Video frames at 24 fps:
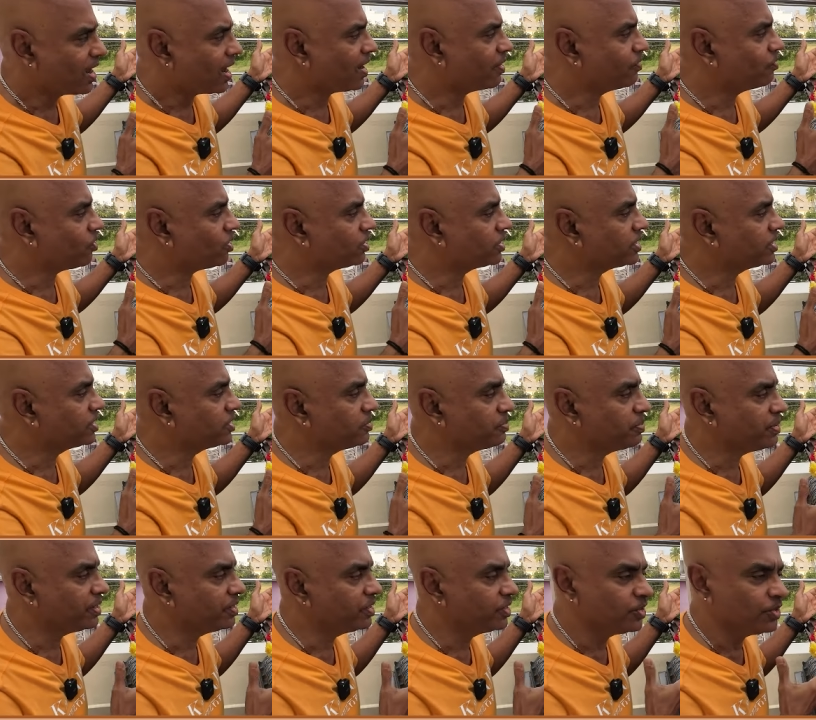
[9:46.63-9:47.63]
I want it to
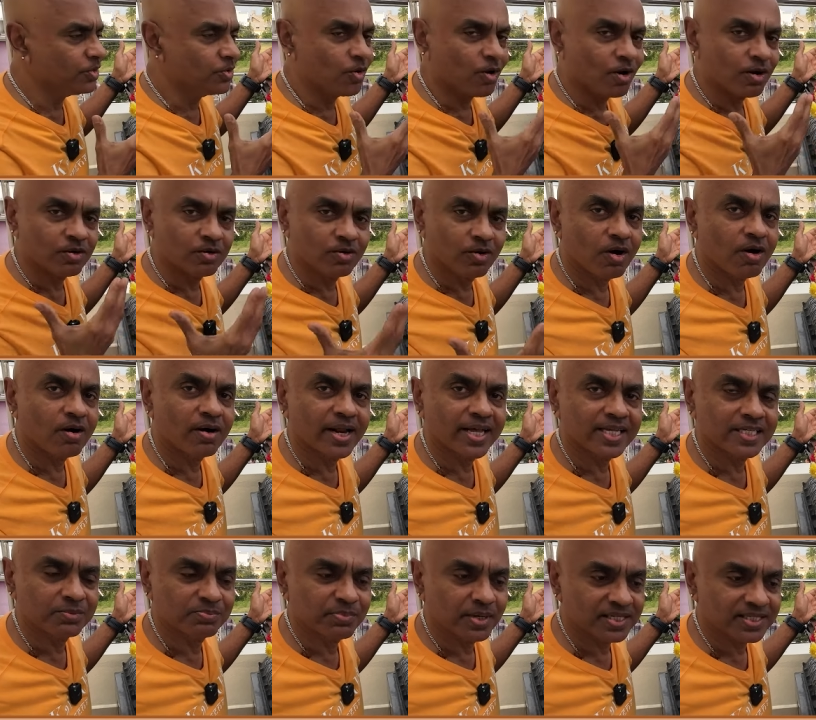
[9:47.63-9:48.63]
be your God
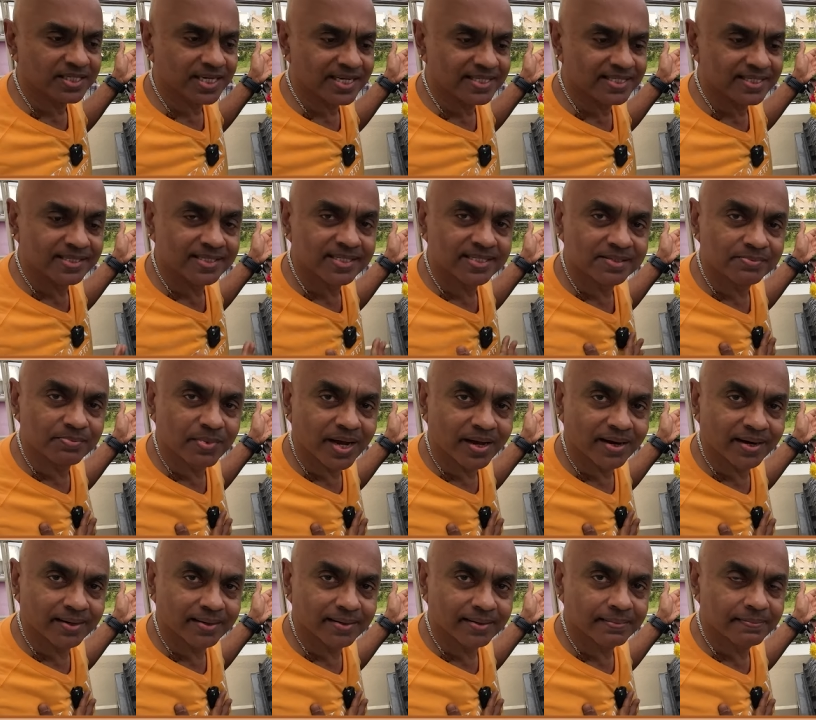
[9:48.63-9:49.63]
as much as it is
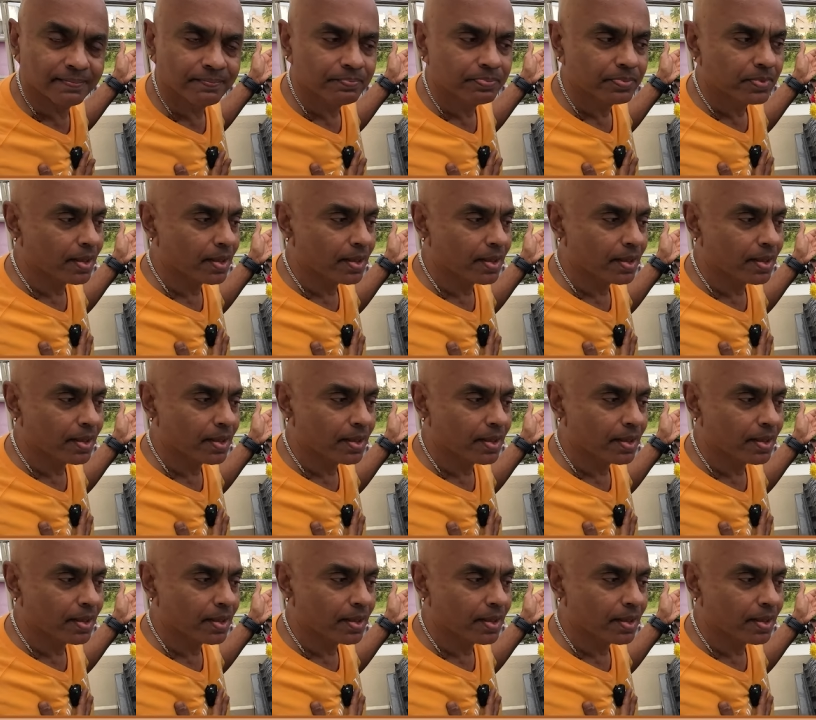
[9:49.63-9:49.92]
mine.